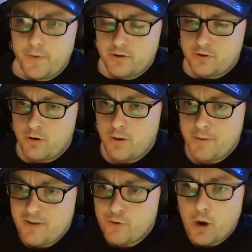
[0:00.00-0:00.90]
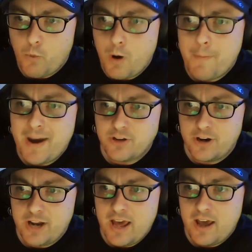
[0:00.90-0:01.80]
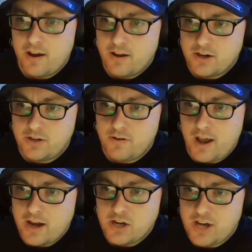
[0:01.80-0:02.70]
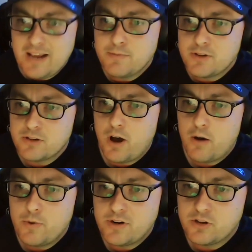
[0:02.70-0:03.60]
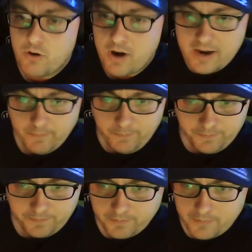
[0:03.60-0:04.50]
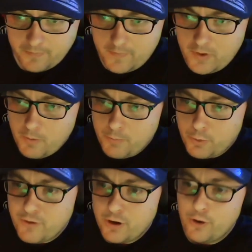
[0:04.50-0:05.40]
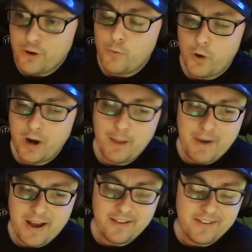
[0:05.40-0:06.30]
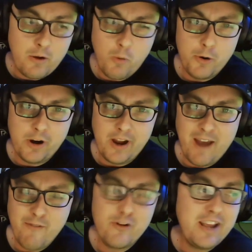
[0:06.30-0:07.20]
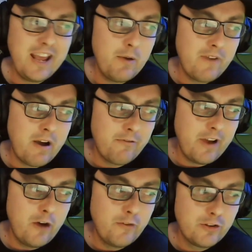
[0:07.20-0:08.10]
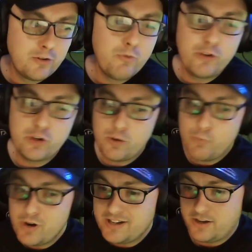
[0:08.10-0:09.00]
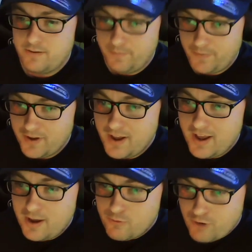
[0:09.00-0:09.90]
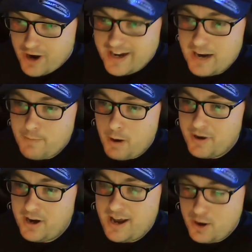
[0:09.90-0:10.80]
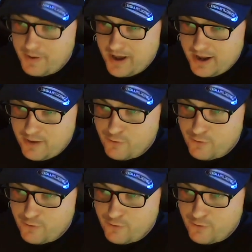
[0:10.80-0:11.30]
So, I mean, you've got the Wombats on there and James as well, which is great. But if you look, one of the bands they will book every year without fail for some reason, right down the bottom of the lineup here, you've